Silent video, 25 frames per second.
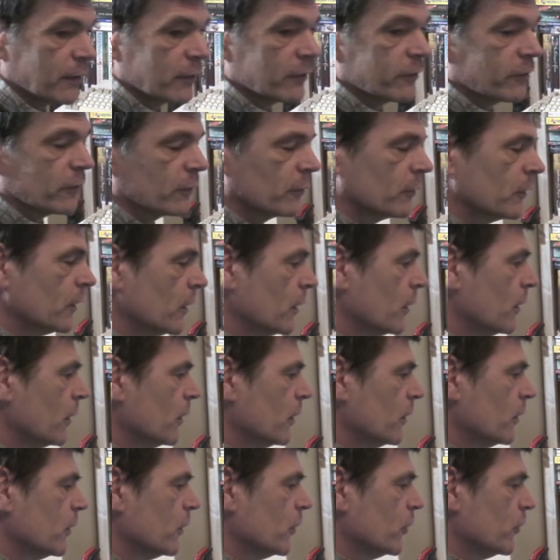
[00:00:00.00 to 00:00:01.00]
So
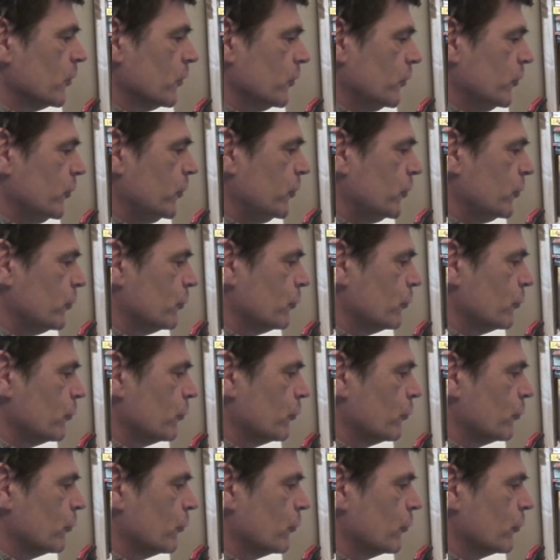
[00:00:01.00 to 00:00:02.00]
you
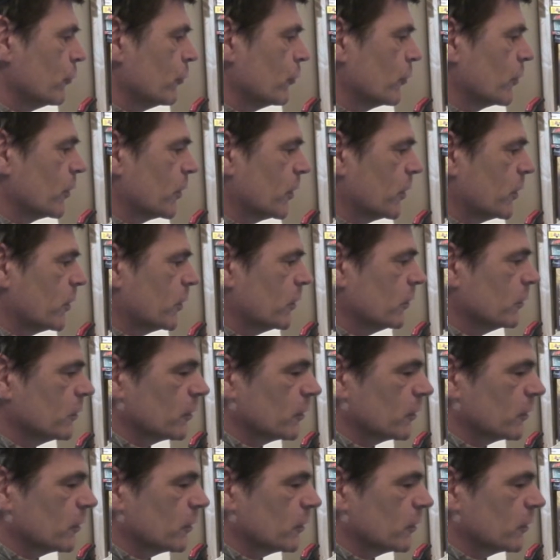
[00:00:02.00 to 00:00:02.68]
can